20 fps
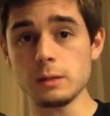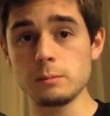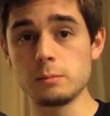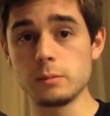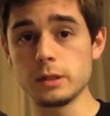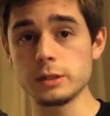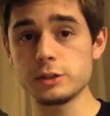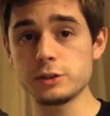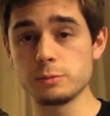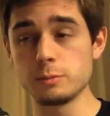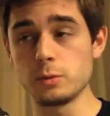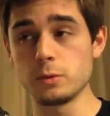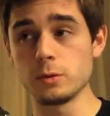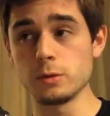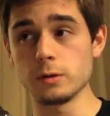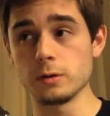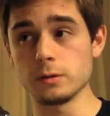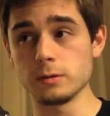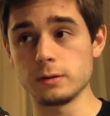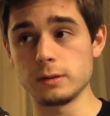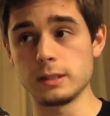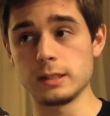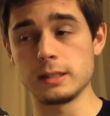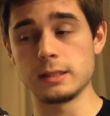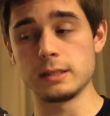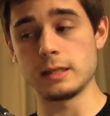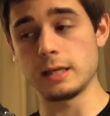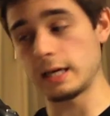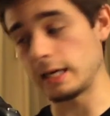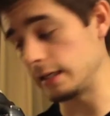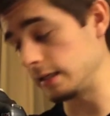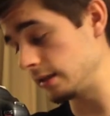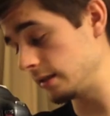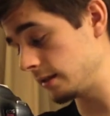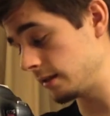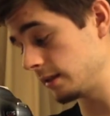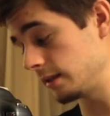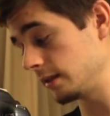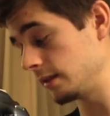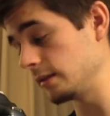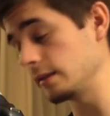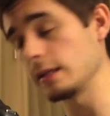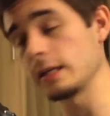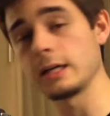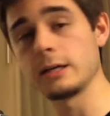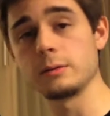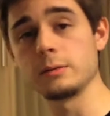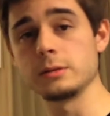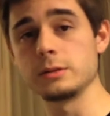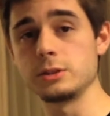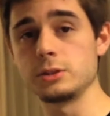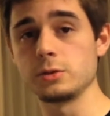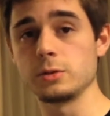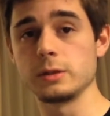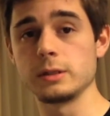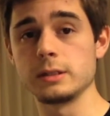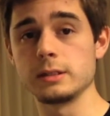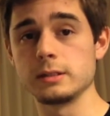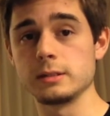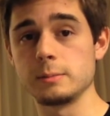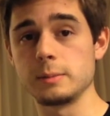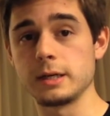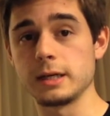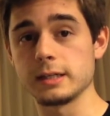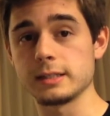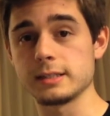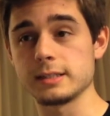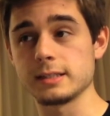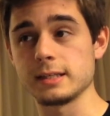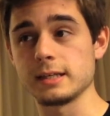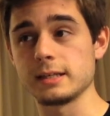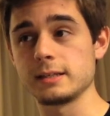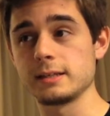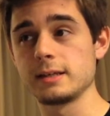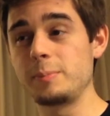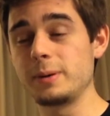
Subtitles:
much more than anything that I will enjoy in the box set.